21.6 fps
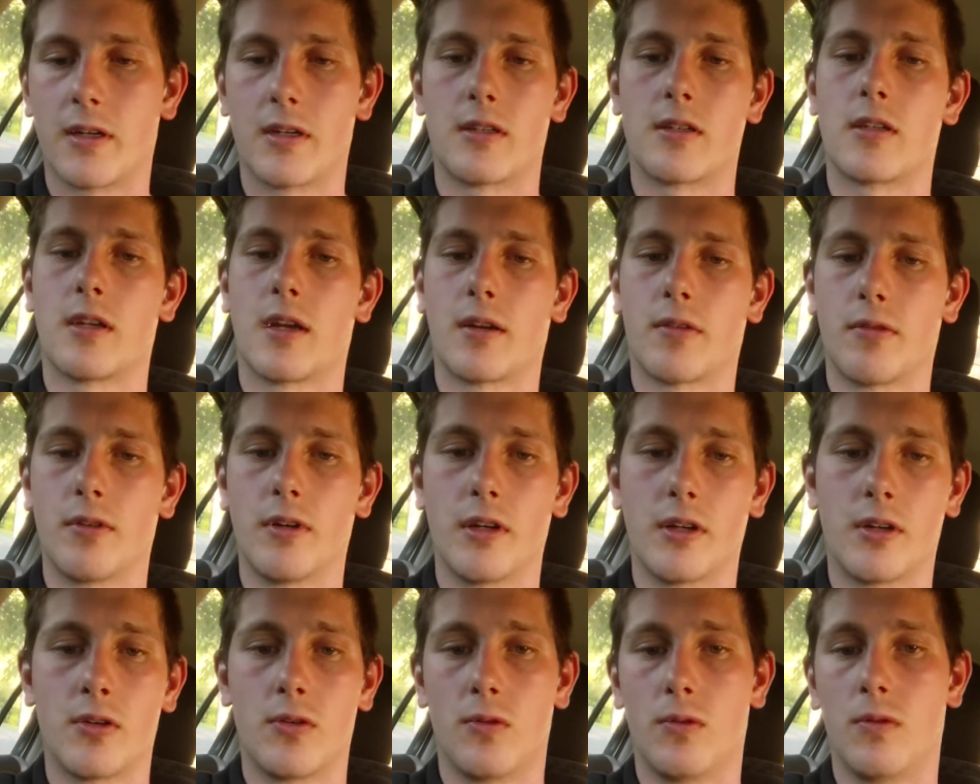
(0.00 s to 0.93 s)
And it's like
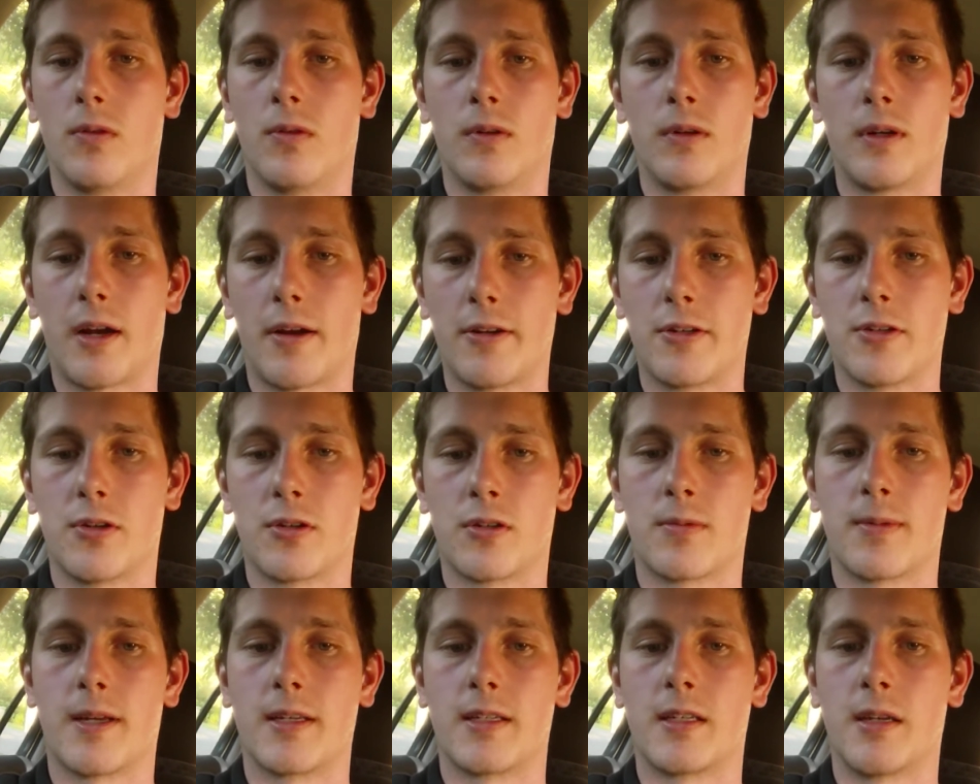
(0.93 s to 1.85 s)
really cool how he
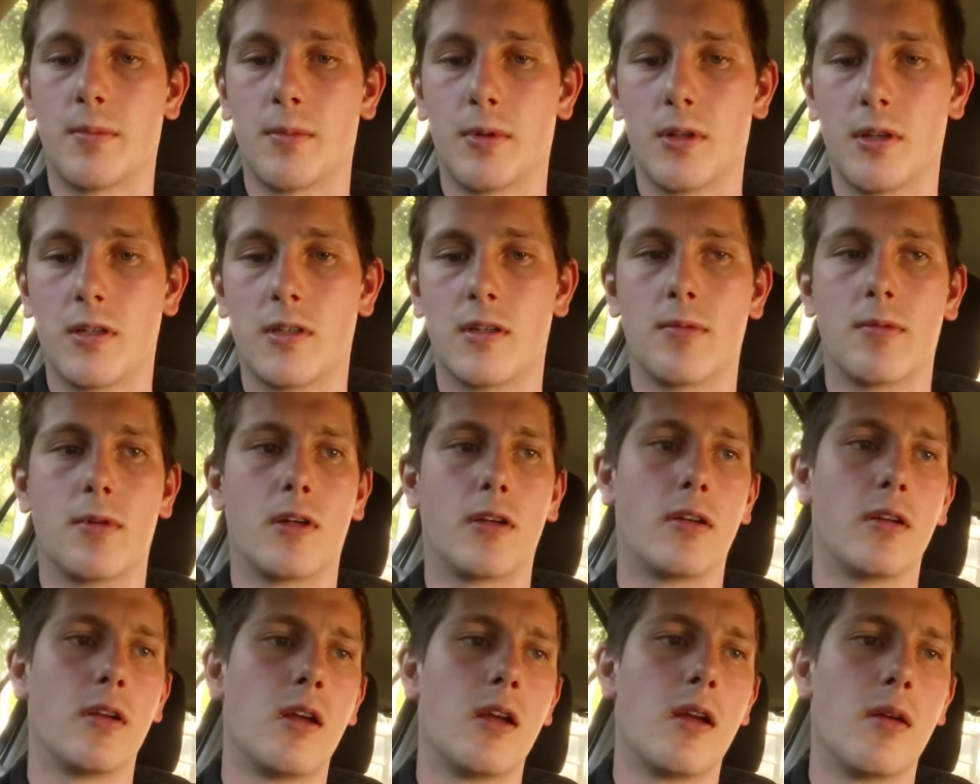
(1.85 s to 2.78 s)
talks about symbolism
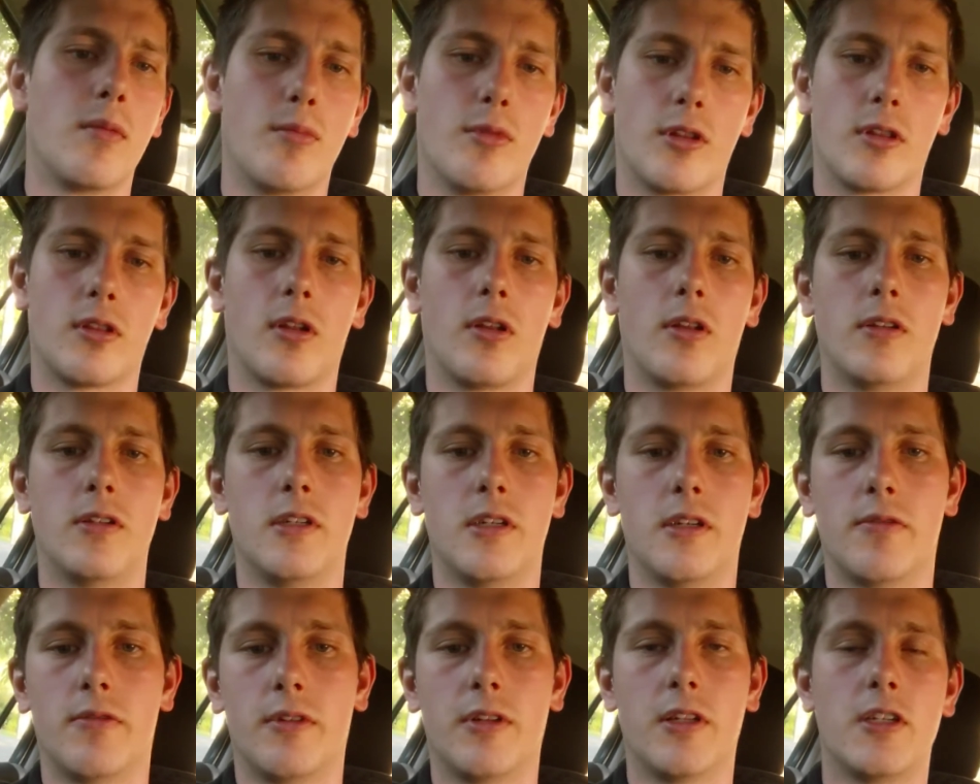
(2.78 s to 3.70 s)
and
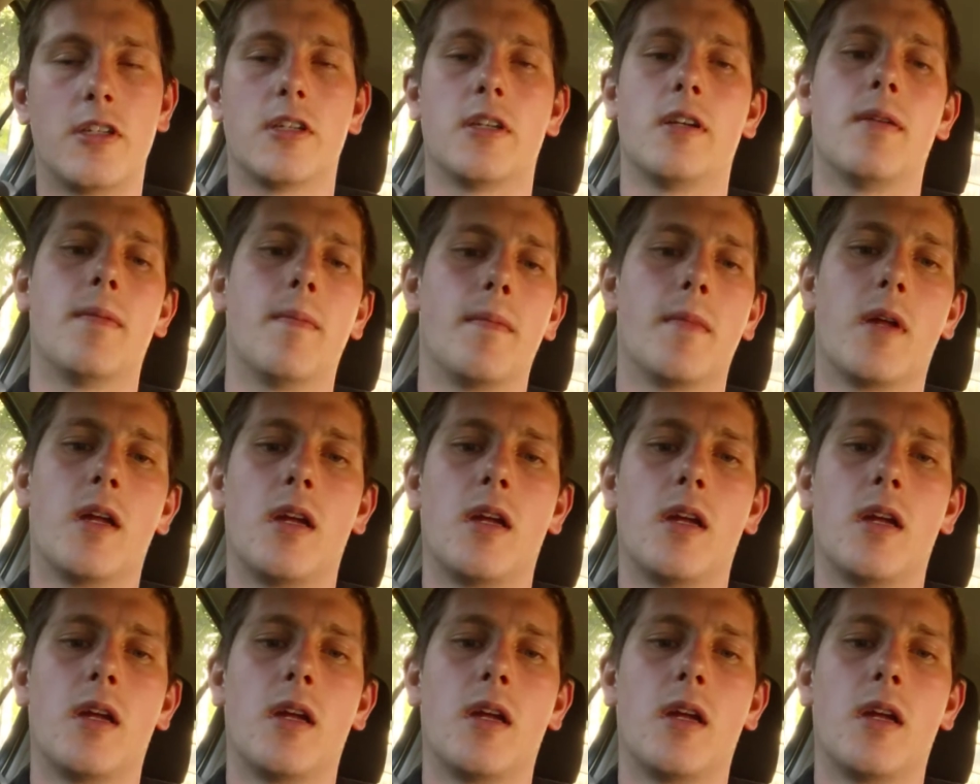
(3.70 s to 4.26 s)
mythology and religion.